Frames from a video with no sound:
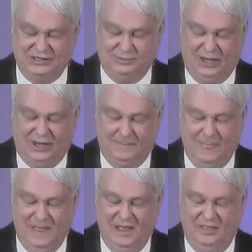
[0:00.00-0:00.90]
plan.
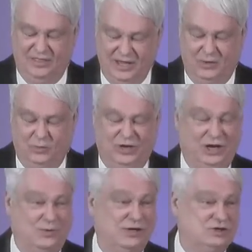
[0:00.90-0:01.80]
Then when
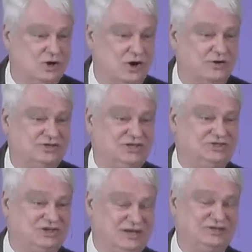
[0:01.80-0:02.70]
he returns, he
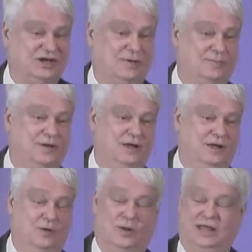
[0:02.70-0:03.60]
sets up,
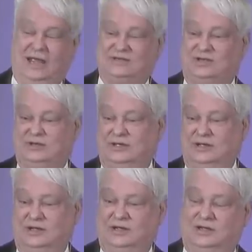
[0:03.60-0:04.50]
well, he has a
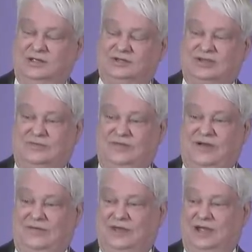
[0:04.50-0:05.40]

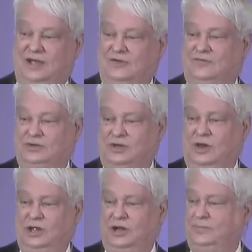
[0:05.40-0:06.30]
75 day interval to
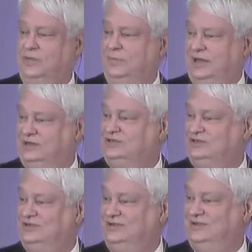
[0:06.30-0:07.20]
clean up the mess.
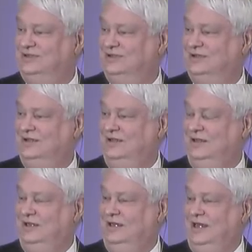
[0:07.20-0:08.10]

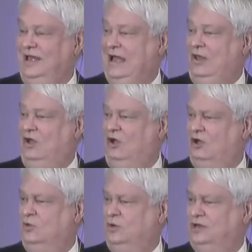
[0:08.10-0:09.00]
How
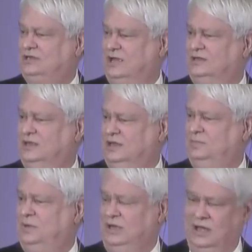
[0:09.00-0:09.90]
long would it take the
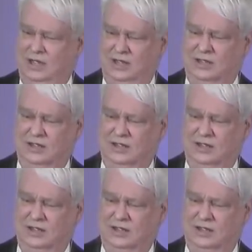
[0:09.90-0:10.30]
EPA?